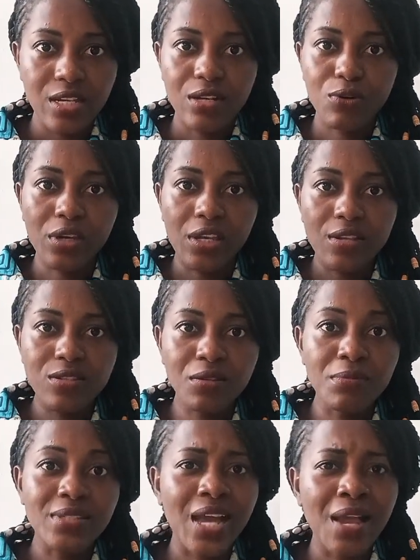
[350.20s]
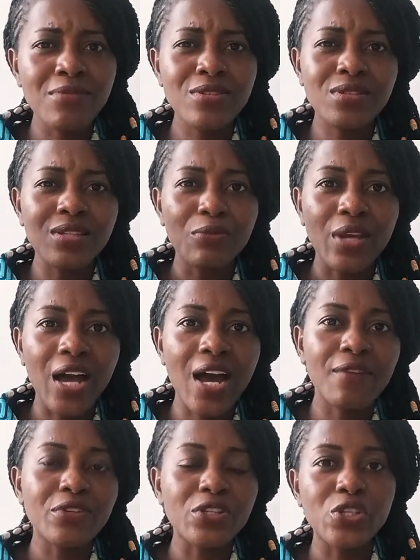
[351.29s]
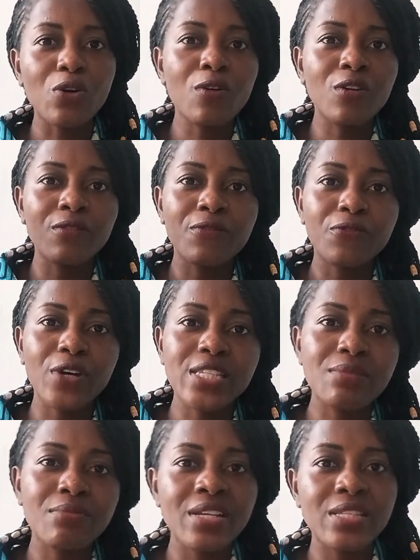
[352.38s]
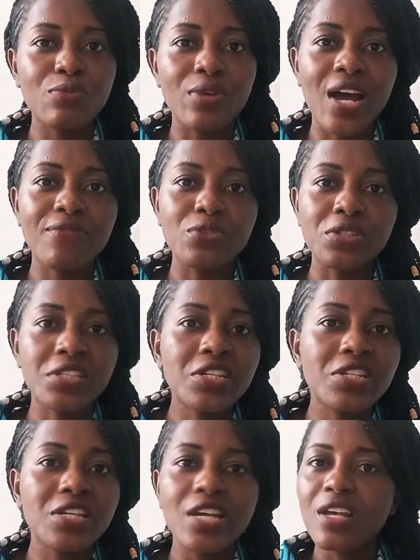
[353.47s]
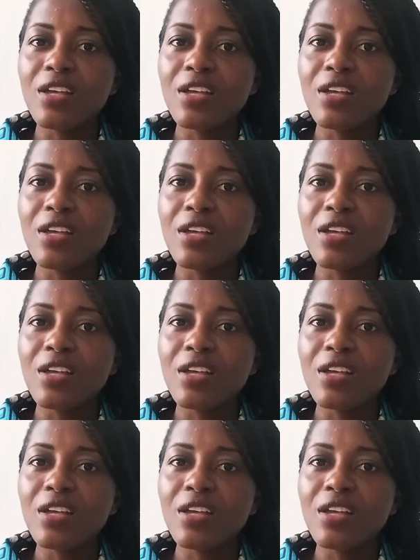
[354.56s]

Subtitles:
Okay, sometimes we have the whole of 40 minutes we have to teach.